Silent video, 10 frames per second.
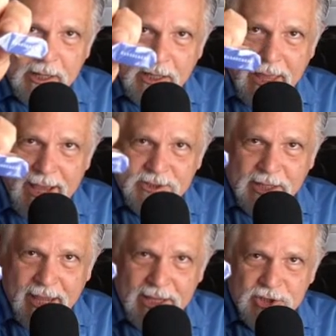glass
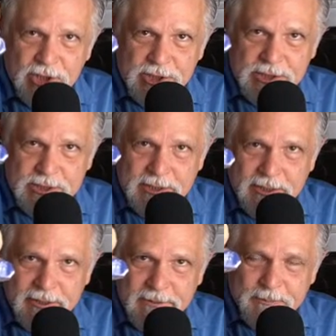cages.
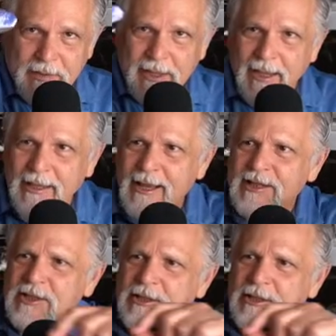It has